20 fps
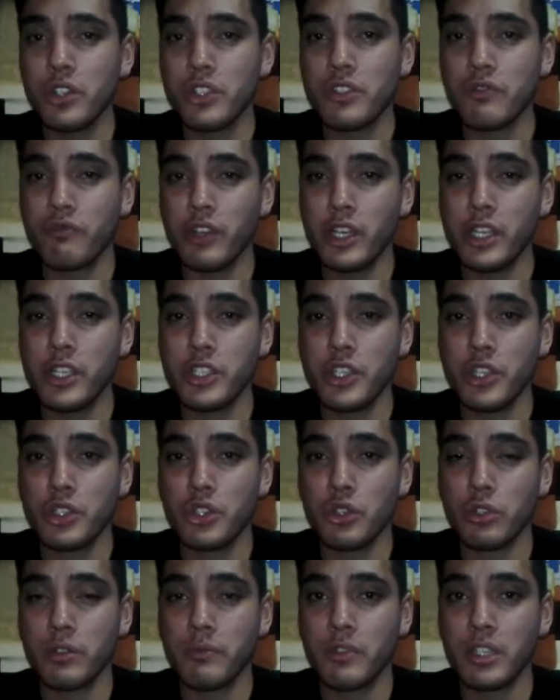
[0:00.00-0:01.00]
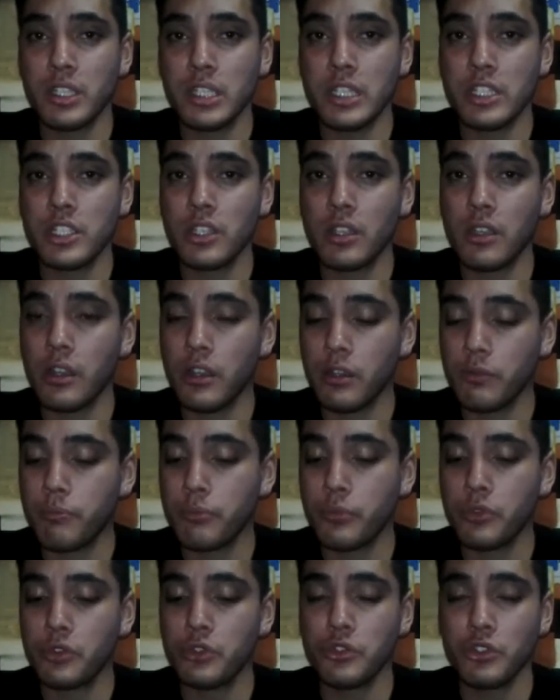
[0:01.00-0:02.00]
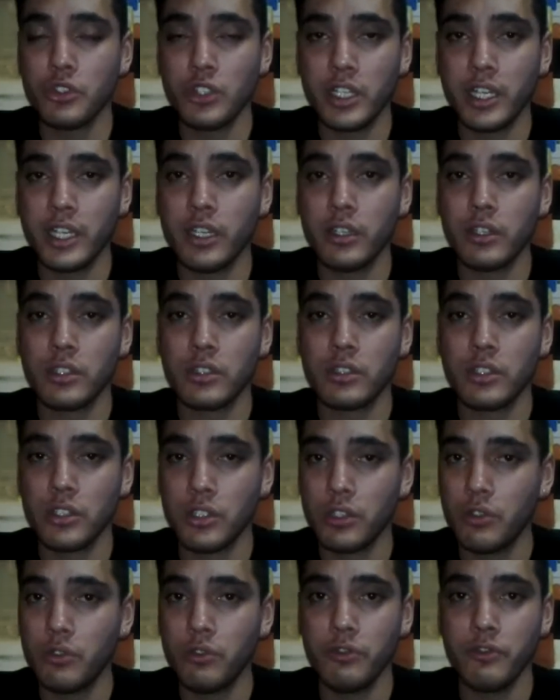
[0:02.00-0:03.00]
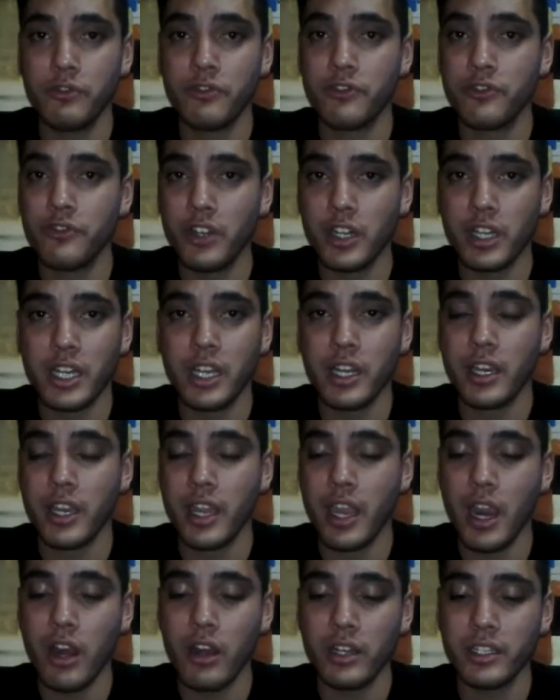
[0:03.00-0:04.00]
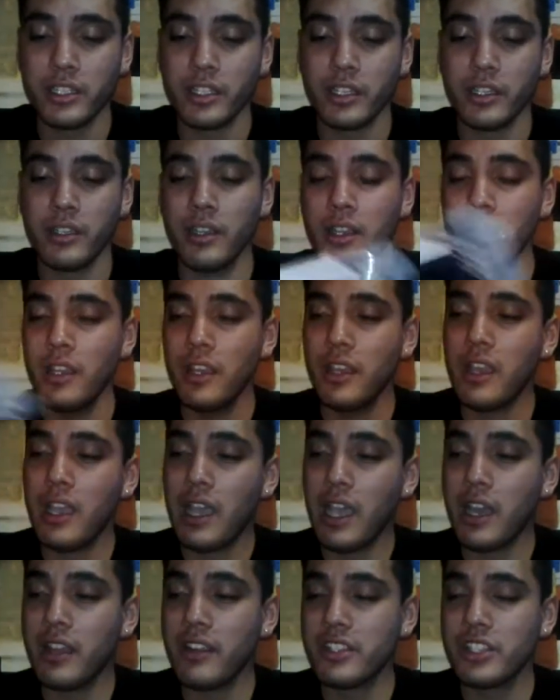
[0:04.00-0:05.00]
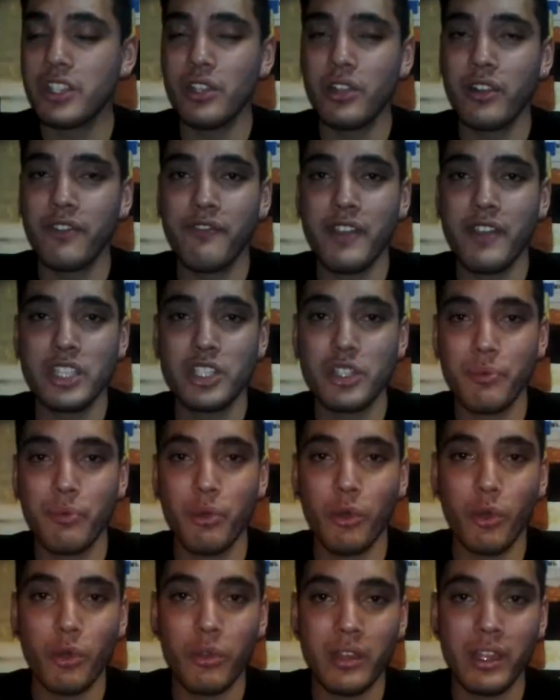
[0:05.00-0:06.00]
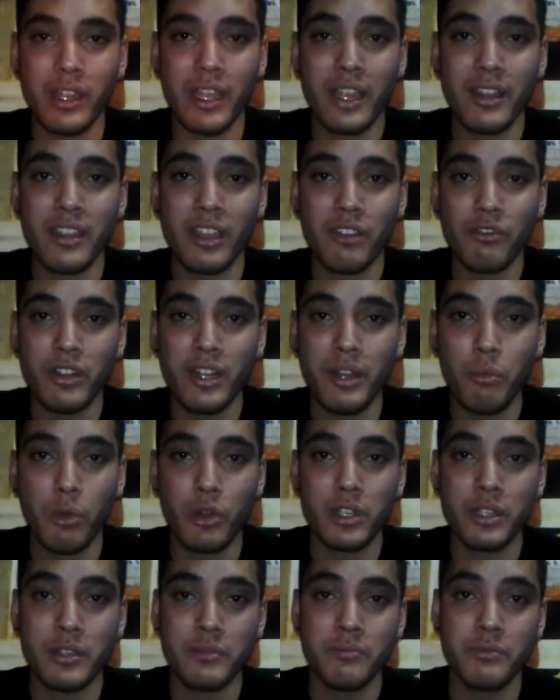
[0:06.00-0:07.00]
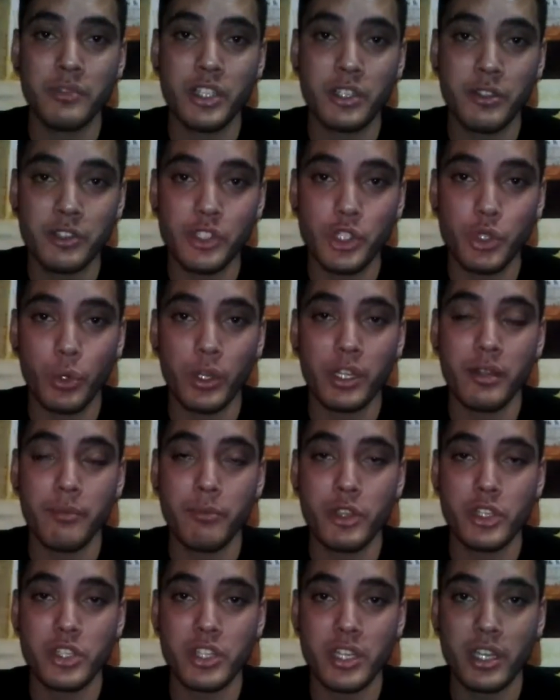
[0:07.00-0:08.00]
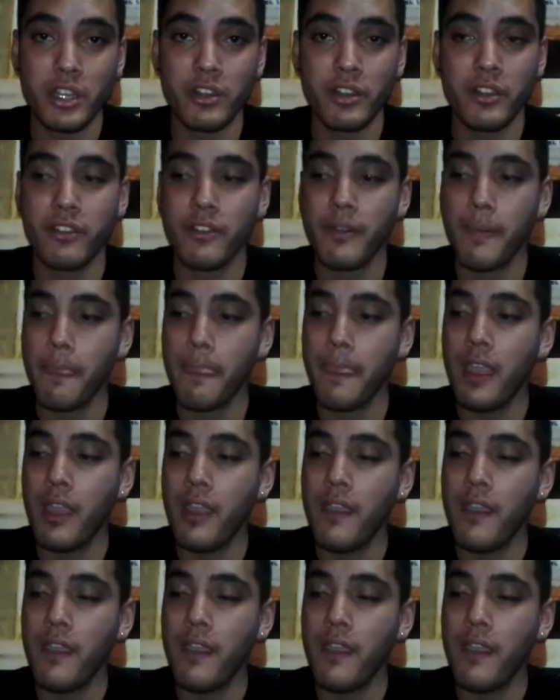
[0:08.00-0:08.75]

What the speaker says: want to do some research on him, because he's a pretty cool freaking character. There's a lot of fan support, and they really want him to join the mercenaries